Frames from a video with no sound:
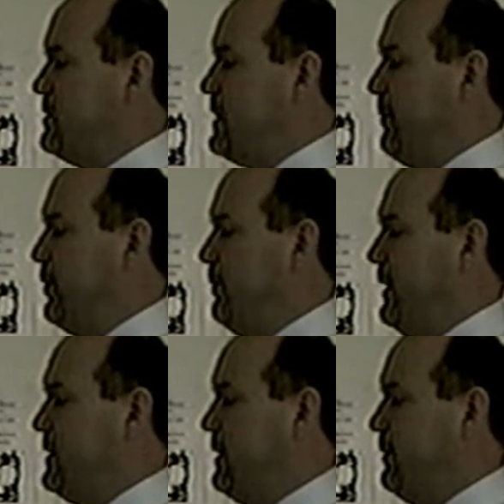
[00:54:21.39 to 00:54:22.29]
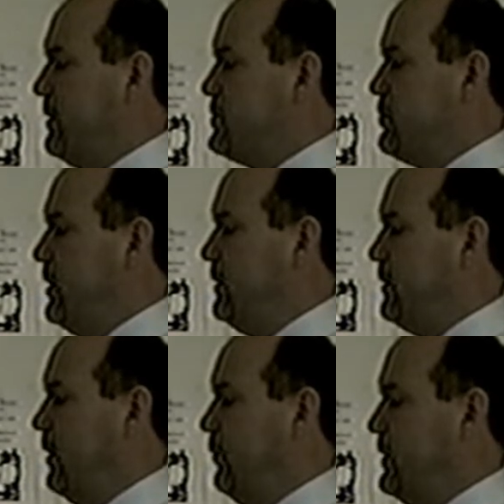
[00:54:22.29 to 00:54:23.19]
temporomandibular joint
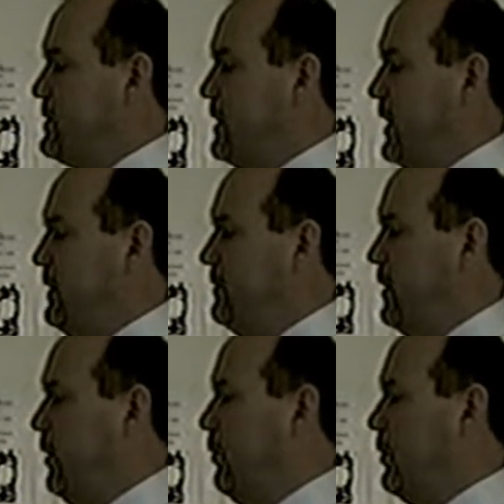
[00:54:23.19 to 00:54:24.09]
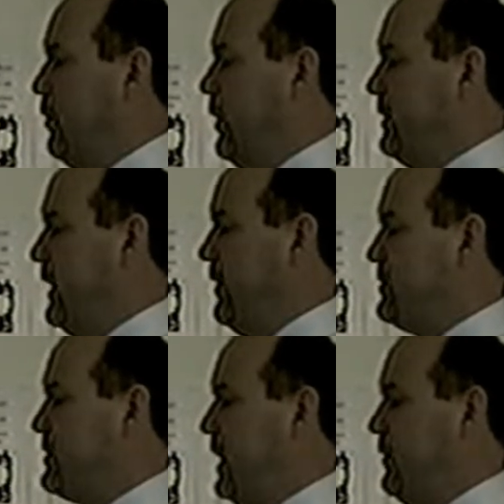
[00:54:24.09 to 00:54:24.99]
on one side. We'll go on the
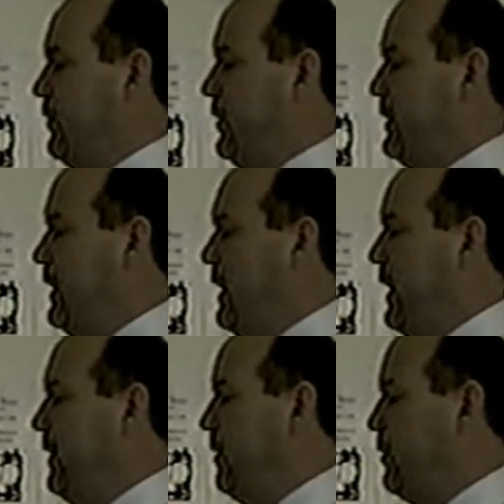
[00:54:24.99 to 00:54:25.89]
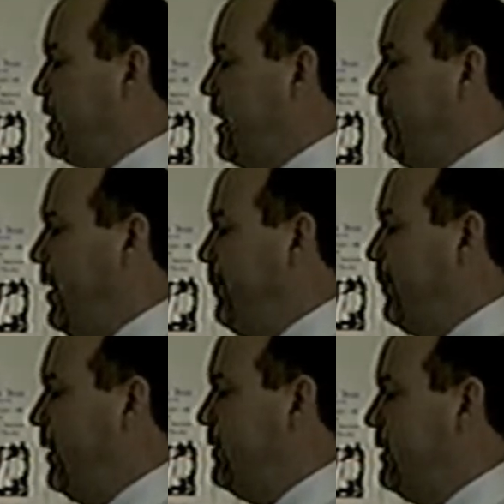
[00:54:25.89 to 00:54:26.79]
other side with it, and then we'll come up
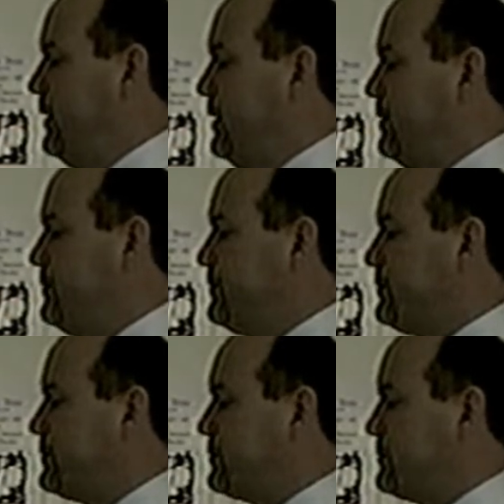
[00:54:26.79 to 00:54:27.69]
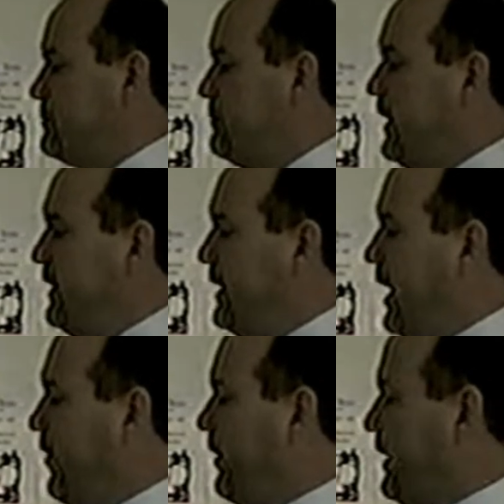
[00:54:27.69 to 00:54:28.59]
underneath it and
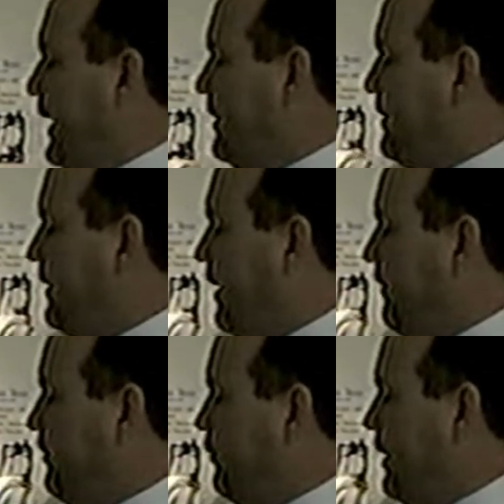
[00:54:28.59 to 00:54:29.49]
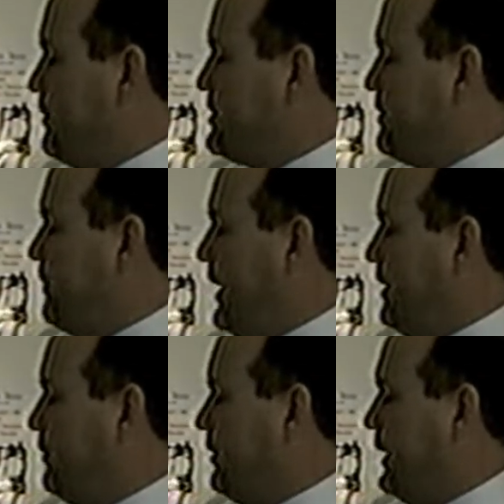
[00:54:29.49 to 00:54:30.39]
down the length of the ramus of the
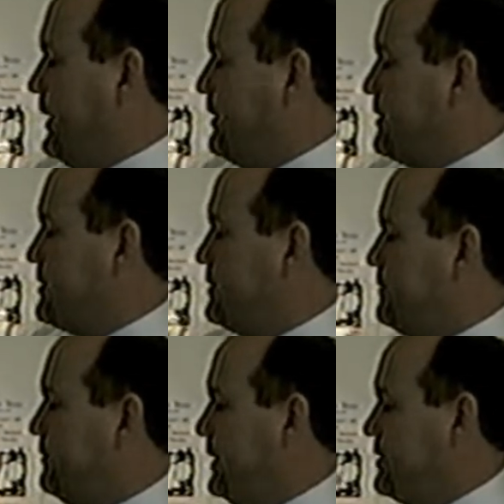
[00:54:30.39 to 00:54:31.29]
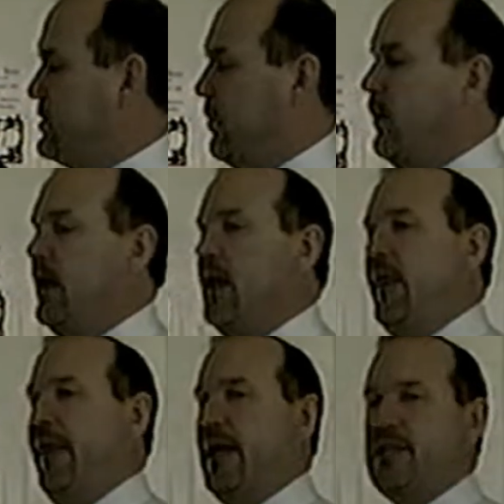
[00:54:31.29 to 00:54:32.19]
mandible, like this. And so
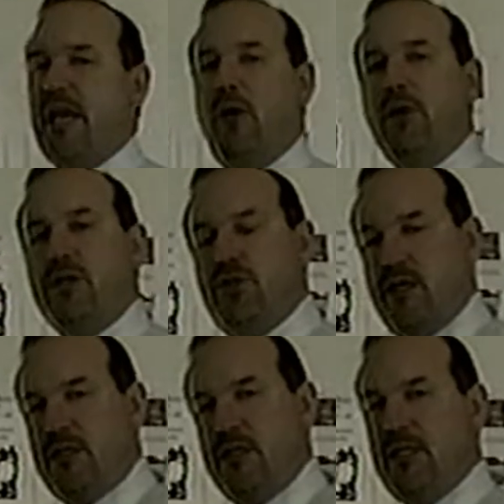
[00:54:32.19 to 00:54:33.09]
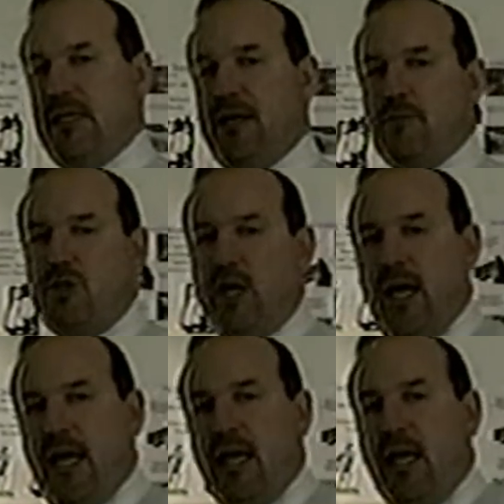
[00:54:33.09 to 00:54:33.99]
that is how we adjust the
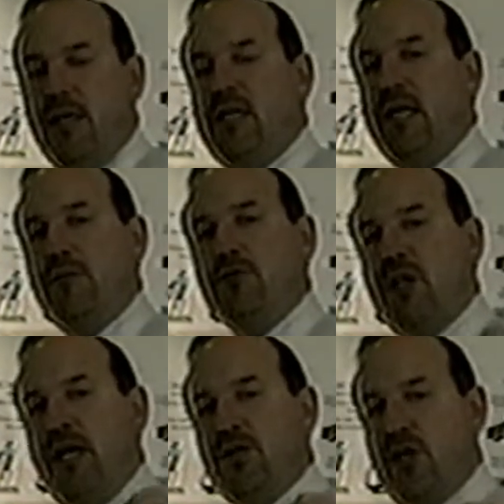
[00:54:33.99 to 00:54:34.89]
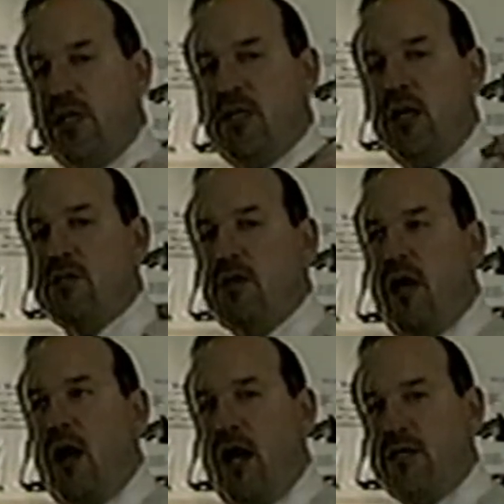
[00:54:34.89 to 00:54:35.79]
TMJ. TMJ adjusting is
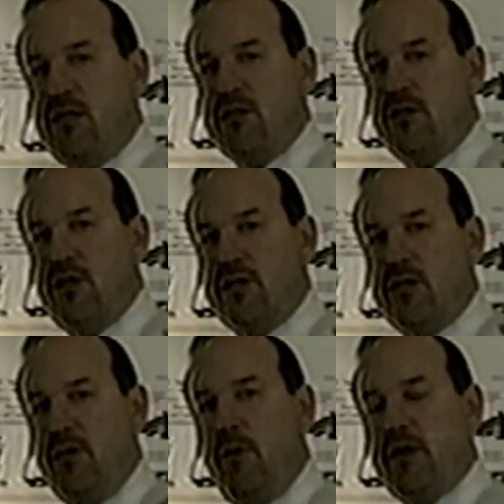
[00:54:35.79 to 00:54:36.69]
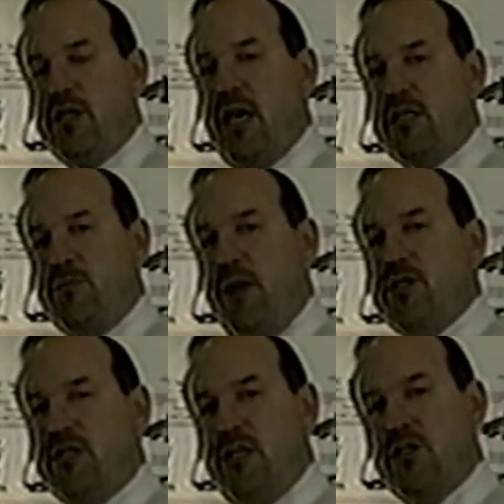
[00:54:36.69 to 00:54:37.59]
not osseous adjusting as
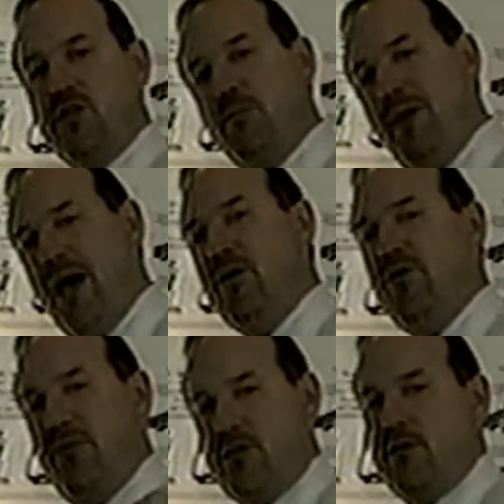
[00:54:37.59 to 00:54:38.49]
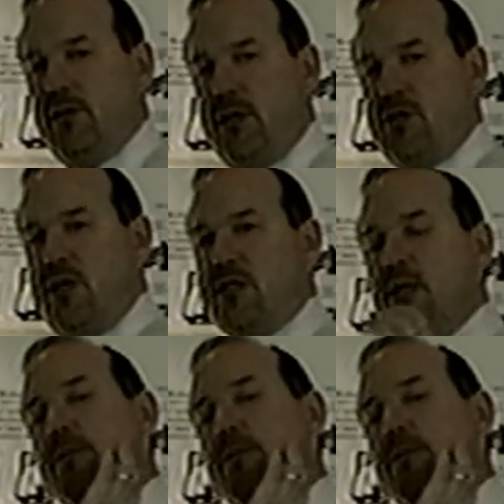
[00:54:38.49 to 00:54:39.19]
much as it's somatovisceral adjusting,